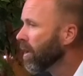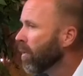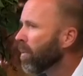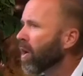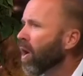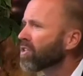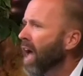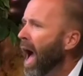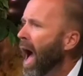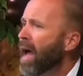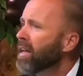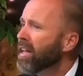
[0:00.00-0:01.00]
Because
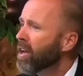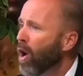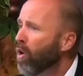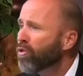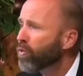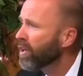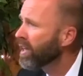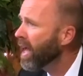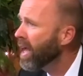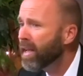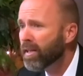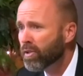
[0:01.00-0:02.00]
I didn't owe three
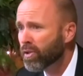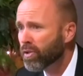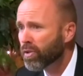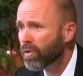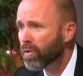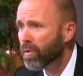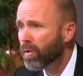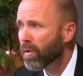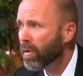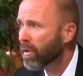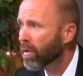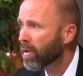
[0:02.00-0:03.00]
days.
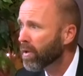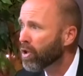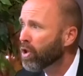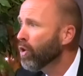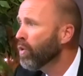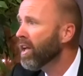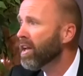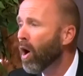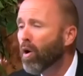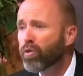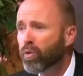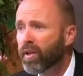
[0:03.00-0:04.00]
You didn't
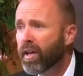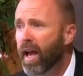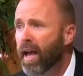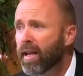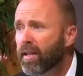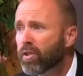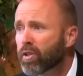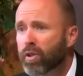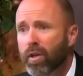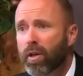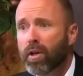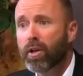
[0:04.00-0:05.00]
owe three days.
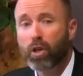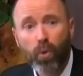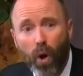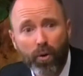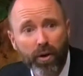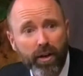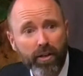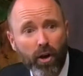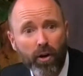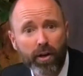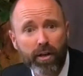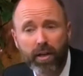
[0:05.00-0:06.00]
You owed an
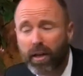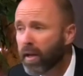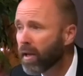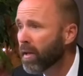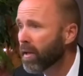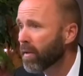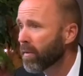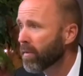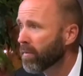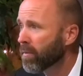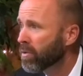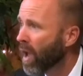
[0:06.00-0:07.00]
eternity.
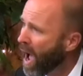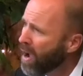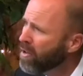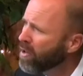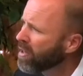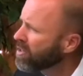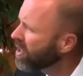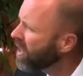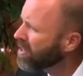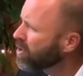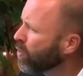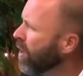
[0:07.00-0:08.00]
So how are you going to say
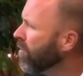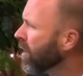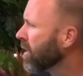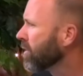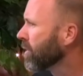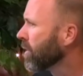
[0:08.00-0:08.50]
that's equivalent?